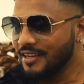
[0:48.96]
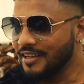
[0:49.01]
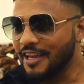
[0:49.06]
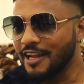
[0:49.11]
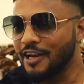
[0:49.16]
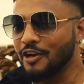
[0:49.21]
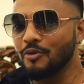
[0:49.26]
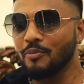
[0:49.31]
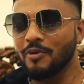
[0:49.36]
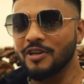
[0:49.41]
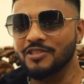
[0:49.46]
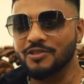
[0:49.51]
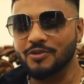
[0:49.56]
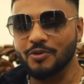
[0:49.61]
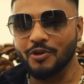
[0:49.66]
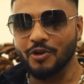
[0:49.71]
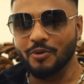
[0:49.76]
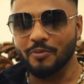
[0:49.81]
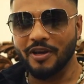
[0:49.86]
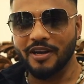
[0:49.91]
Get into my
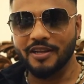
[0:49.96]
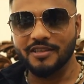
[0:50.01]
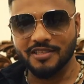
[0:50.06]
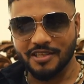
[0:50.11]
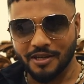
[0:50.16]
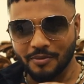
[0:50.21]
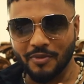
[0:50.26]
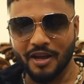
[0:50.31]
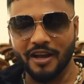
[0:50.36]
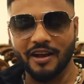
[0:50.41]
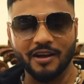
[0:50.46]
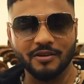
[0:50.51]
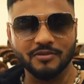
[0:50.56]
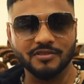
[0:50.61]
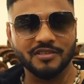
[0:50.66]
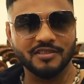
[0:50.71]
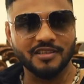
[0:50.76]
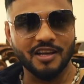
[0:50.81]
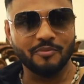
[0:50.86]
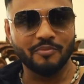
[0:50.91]
studio, man. It's in my
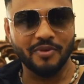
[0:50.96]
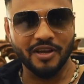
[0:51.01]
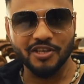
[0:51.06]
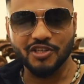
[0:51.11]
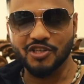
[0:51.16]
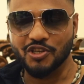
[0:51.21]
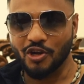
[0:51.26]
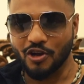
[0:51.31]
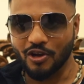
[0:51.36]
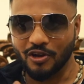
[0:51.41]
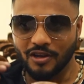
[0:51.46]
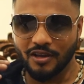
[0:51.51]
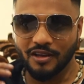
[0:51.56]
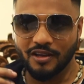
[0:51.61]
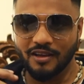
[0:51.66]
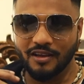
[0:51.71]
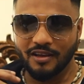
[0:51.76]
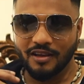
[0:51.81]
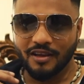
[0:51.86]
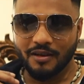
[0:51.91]
house. I made sure
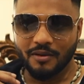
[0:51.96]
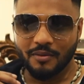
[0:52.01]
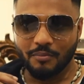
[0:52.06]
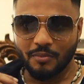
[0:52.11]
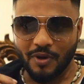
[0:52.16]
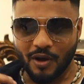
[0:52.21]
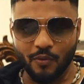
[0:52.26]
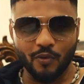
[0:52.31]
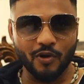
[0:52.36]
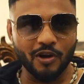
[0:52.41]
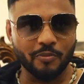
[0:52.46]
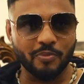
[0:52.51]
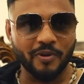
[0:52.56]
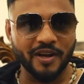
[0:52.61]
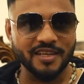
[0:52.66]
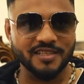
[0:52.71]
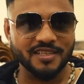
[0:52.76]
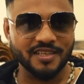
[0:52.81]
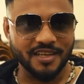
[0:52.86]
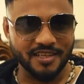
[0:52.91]
my
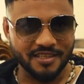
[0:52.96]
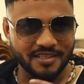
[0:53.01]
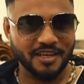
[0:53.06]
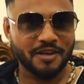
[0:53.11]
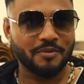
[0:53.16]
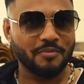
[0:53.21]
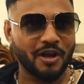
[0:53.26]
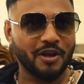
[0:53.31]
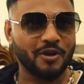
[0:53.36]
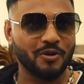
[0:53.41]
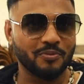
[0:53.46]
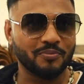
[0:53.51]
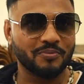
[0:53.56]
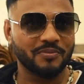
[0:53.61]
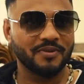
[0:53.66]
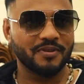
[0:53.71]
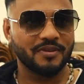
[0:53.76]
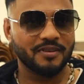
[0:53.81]
workplace is in my home.